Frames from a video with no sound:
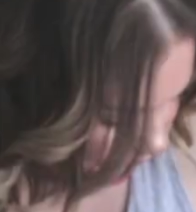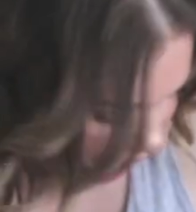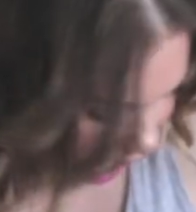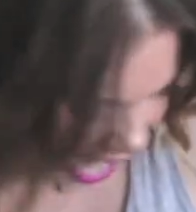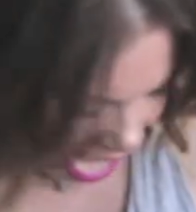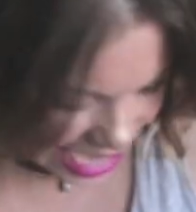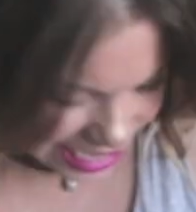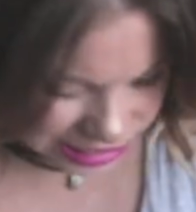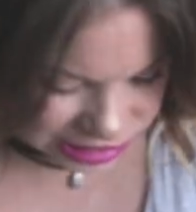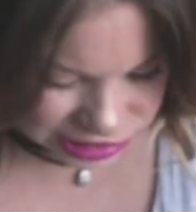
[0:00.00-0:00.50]

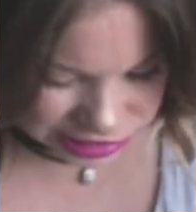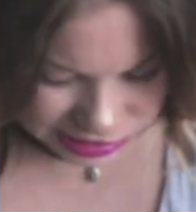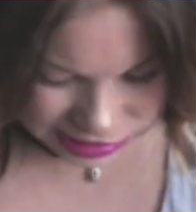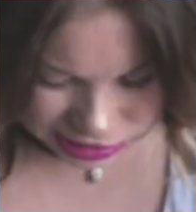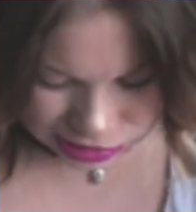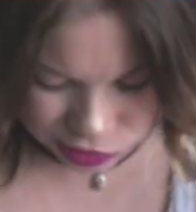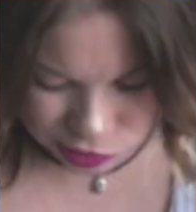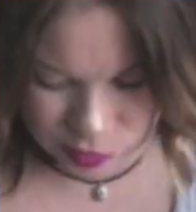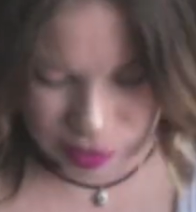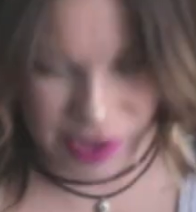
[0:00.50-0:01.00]
I just
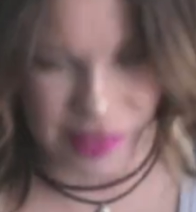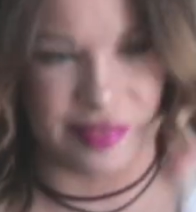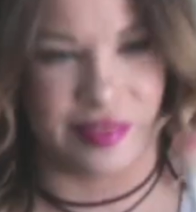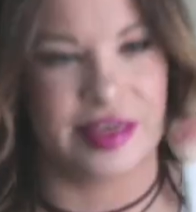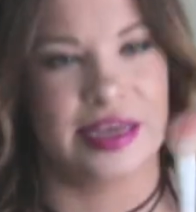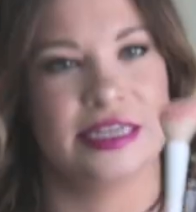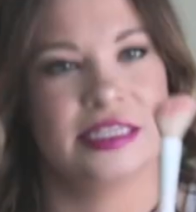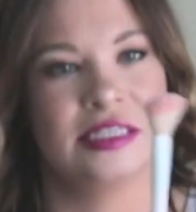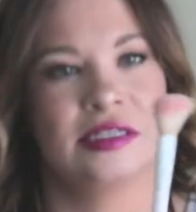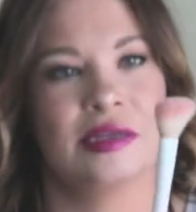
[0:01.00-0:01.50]
enjoyed
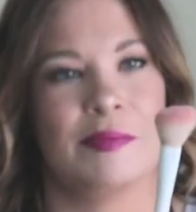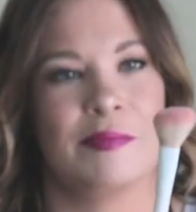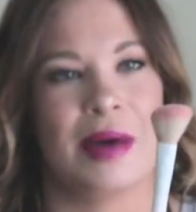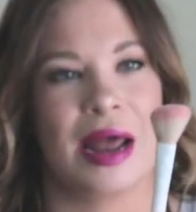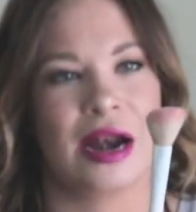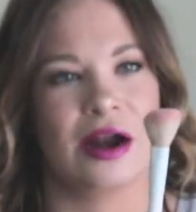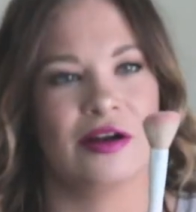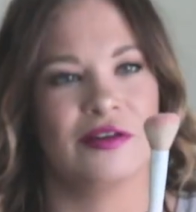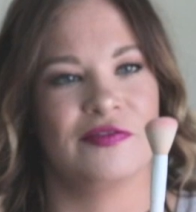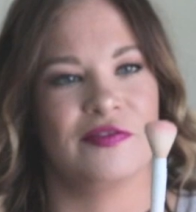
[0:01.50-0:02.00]
this
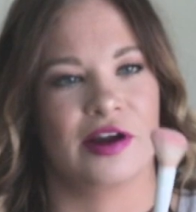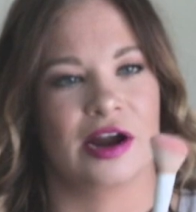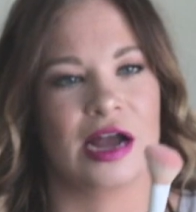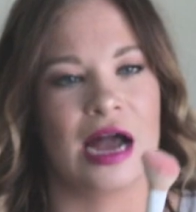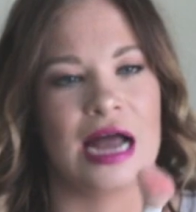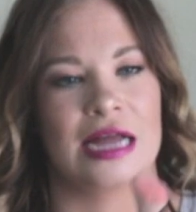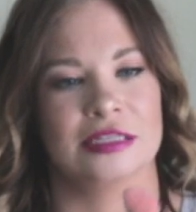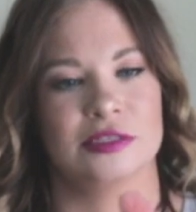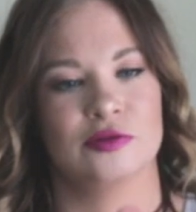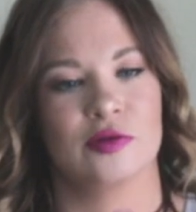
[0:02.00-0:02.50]
better for
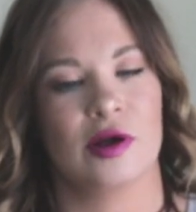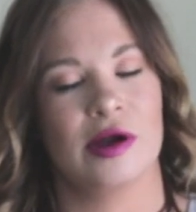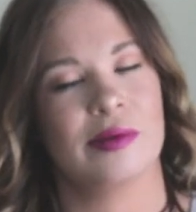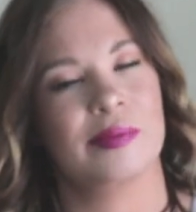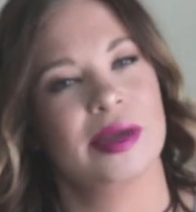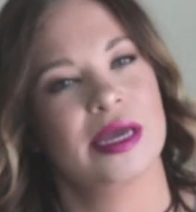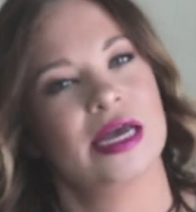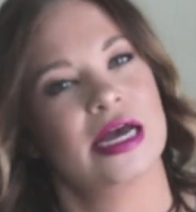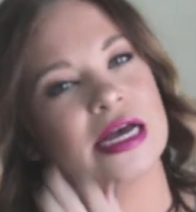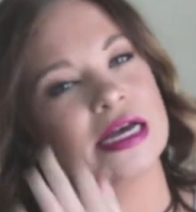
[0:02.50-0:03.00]
contour
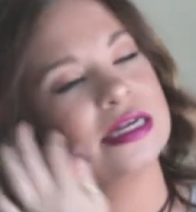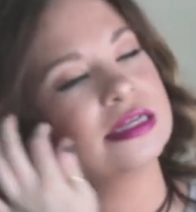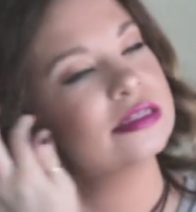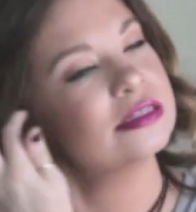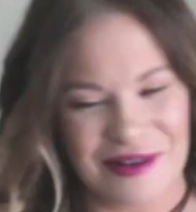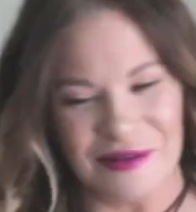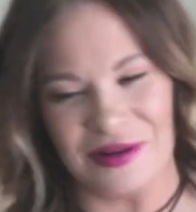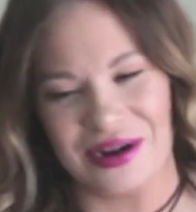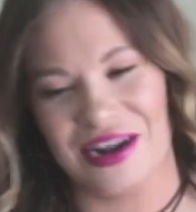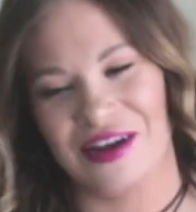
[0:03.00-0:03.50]
because
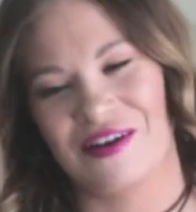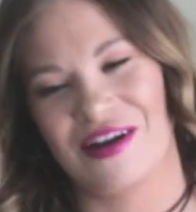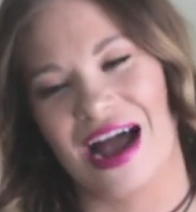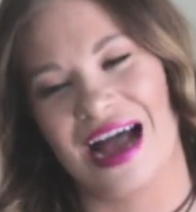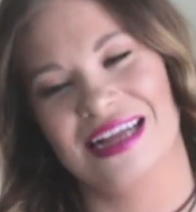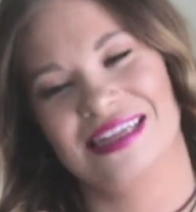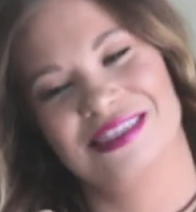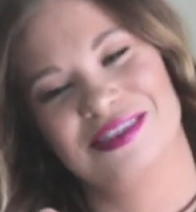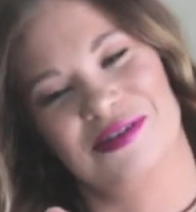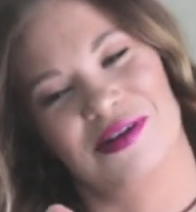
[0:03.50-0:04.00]
when you
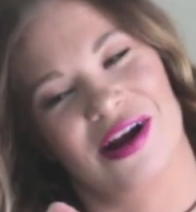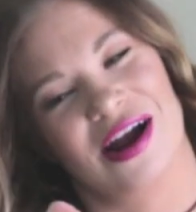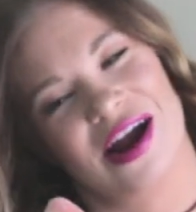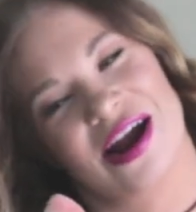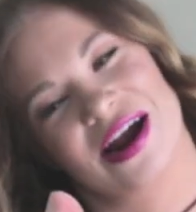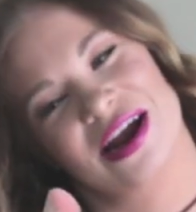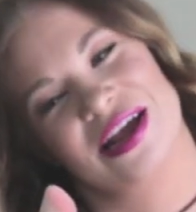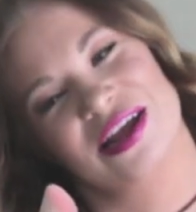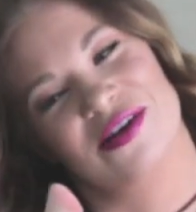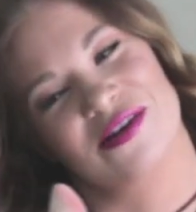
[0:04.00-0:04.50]

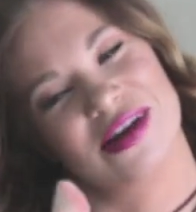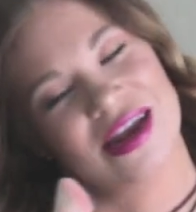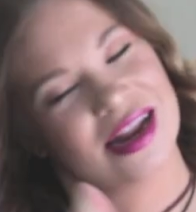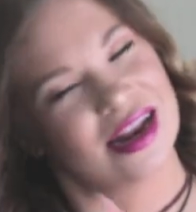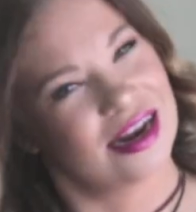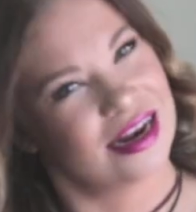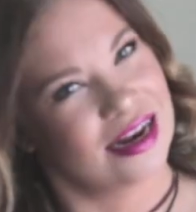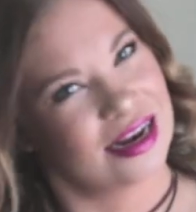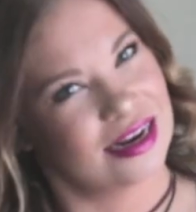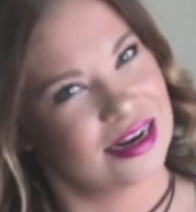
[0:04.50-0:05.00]
contour, you
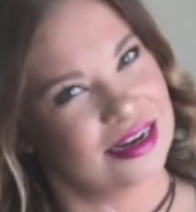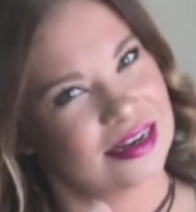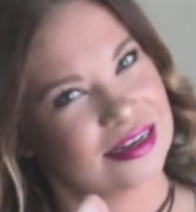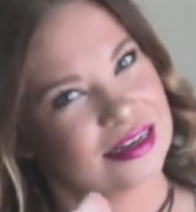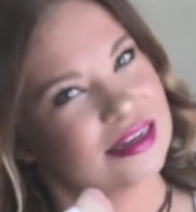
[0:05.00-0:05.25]
can